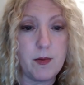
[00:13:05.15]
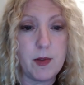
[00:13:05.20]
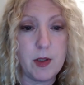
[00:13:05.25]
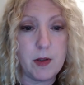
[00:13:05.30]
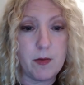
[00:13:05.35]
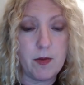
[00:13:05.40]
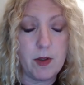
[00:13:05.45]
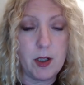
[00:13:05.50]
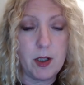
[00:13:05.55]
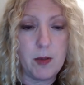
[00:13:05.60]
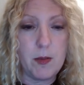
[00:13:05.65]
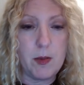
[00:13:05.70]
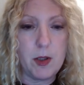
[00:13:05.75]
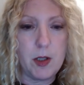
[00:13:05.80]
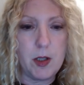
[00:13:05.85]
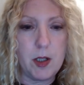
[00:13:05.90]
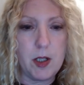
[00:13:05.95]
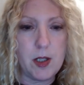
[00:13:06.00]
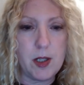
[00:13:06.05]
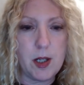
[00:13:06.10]
of different
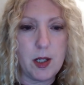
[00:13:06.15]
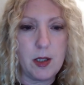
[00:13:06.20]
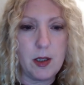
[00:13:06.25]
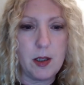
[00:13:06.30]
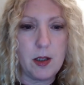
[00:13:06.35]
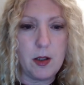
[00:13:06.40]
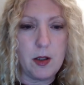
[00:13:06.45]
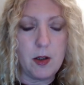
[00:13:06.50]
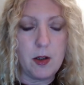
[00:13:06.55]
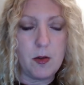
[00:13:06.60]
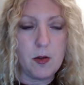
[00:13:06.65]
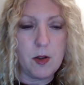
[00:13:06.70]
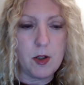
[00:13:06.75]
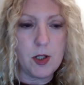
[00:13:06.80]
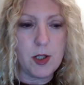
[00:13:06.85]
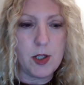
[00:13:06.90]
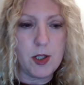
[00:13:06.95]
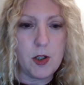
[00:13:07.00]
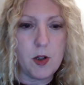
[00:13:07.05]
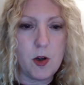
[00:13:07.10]
communities and,
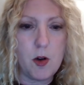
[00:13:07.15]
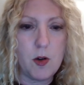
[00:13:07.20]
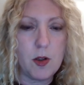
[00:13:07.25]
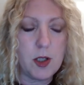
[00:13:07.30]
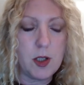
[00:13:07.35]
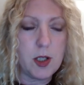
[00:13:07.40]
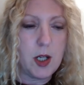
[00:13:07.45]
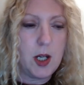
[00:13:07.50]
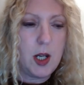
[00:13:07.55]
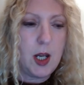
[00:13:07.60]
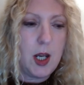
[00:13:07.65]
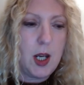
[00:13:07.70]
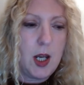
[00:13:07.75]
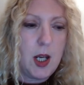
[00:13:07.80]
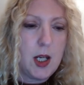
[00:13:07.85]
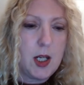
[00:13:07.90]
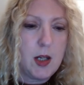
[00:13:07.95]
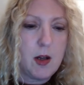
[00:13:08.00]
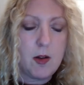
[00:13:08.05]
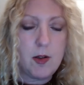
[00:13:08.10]
just not
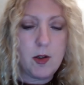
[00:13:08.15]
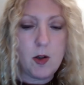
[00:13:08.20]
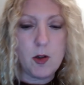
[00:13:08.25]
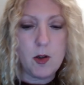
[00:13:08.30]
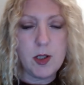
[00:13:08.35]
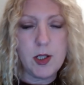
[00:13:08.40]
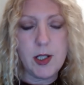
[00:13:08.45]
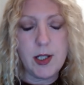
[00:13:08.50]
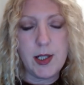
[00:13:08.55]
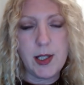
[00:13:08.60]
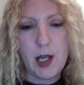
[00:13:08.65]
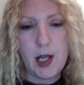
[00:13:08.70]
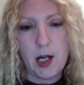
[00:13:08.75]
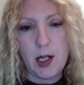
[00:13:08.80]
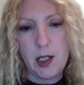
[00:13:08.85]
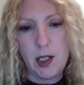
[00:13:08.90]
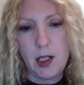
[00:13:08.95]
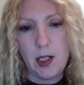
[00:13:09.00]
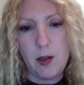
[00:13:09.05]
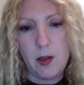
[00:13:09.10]

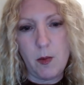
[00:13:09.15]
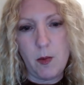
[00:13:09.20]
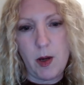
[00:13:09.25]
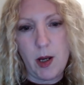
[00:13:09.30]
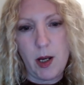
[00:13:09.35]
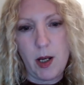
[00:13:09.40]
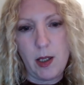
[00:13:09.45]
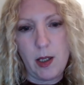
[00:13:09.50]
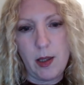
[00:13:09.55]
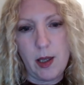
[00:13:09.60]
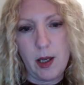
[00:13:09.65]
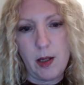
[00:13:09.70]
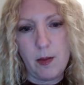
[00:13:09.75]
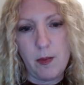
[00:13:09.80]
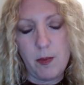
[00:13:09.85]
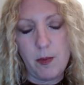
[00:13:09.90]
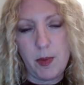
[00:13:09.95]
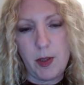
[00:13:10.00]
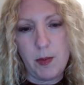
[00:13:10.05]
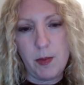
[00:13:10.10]
designing in a way
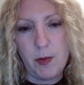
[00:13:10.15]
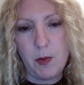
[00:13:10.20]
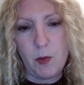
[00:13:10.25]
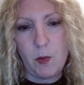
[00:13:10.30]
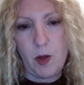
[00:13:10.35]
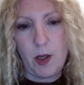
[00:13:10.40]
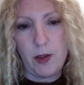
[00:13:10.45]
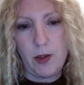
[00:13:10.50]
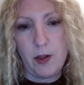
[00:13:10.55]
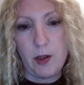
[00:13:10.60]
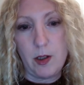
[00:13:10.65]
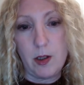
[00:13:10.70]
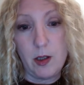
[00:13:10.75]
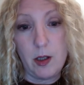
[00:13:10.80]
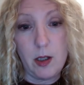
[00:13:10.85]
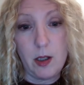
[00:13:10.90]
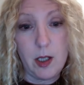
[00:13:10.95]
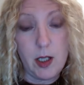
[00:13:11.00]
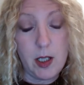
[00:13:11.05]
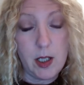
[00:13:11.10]
that people, whether
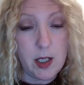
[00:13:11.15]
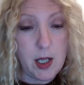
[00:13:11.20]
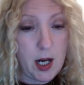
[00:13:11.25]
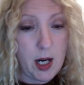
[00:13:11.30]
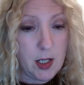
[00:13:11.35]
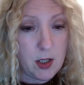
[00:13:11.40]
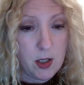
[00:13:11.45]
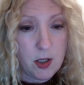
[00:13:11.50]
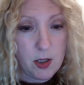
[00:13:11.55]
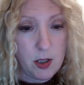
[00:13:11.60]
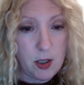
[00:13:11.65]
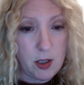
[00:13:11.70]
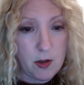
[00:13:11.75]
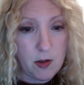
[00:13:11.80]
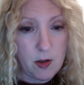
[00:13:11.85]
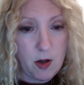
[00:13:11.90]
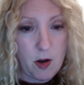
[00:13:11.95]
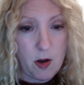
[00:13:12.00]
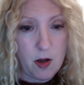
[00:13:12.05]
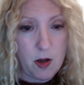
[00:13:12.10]
intentionally or
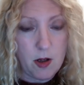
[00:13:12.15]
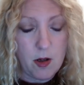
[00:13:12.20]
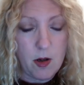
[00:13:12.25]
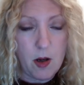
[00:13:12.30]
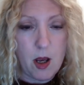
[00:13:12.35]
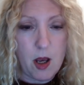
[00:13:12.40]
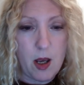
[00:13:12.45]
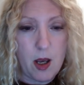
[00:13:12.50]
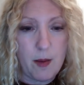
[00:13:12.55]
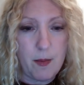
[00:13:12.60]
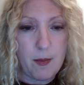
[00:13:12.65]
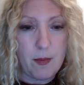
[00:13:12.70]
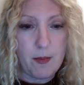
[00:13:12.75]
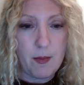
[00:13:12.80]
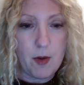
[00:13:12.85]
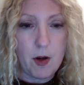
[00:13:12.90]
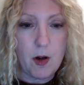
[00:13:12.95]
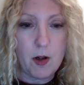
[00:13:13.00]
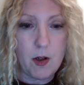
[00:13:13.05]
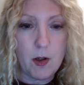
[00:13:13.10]
not,
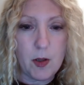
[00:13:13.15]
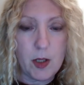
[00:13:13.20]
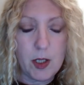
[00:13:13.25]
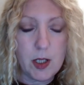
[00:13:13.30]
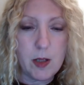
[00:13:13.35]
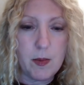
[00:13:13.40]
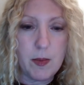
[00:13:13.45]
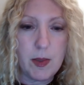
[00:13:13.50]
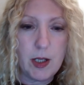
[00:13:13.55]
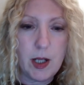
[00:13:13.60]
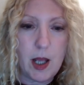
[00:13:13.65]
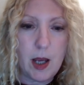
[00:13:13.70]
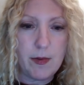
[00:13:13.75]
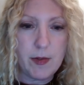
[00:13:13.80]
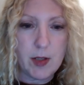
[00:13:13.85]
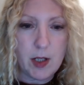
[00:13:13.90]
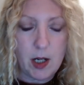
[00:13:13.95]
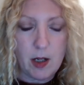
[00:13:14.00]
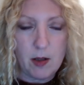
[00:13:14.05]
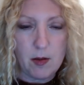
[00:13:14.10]
are going to be
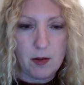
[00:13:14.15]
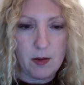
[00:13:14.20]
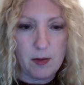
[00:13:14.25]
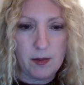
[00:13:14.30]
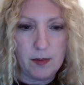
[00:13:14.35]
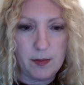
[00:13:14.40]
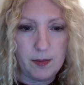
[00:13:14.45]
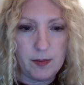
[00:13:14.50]
left out?